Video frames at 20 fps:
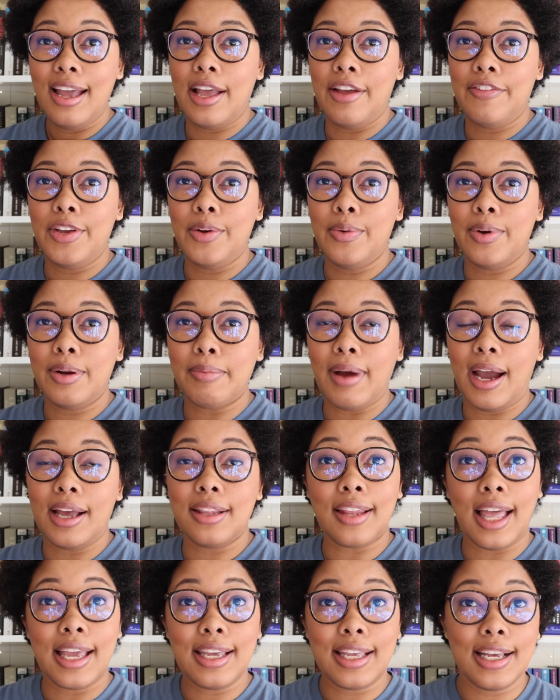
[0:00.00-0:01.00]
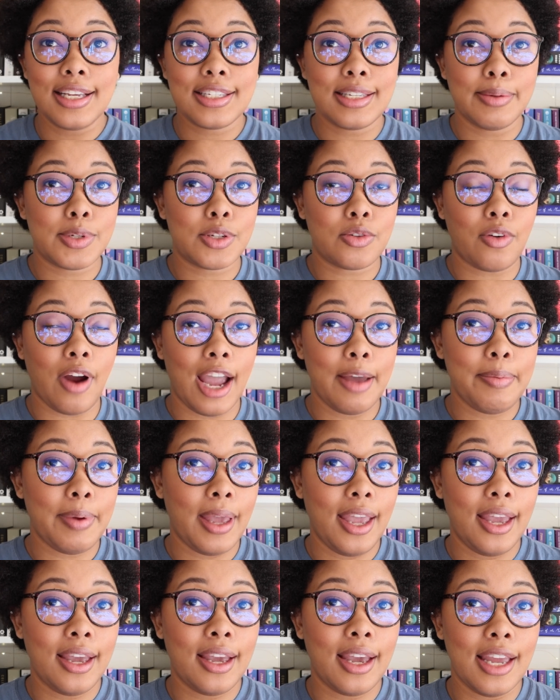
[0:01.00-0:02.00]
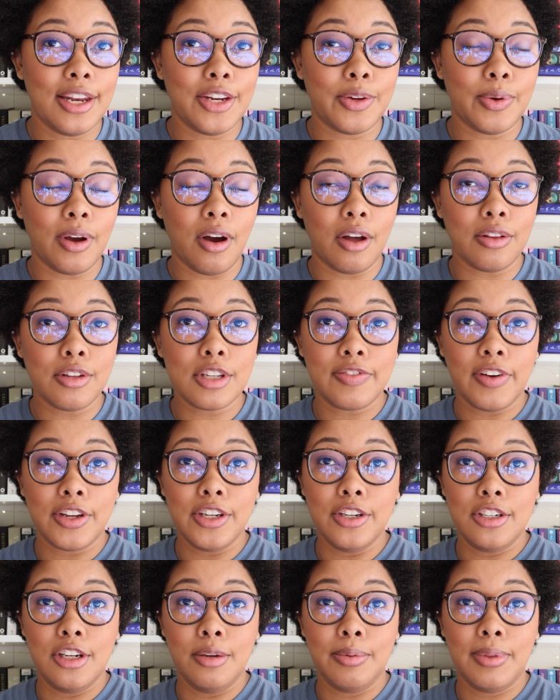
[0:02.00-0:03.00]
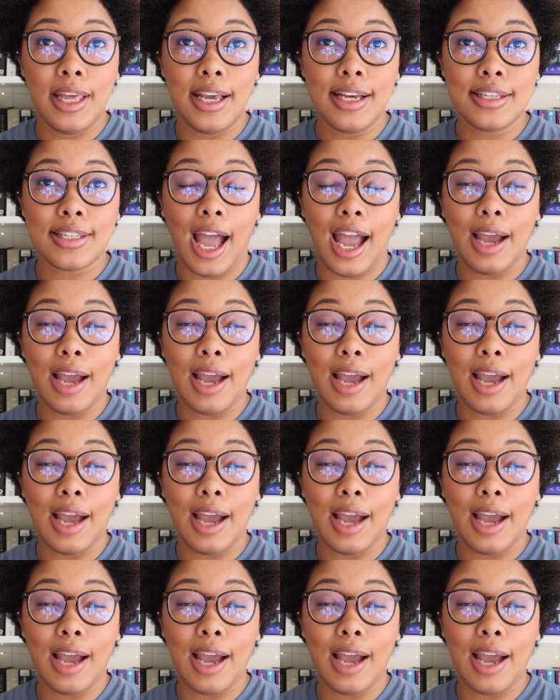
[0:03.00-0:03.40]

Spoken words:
If you wouldn't mind liking, subscribing, and doing all those fun YouTube things,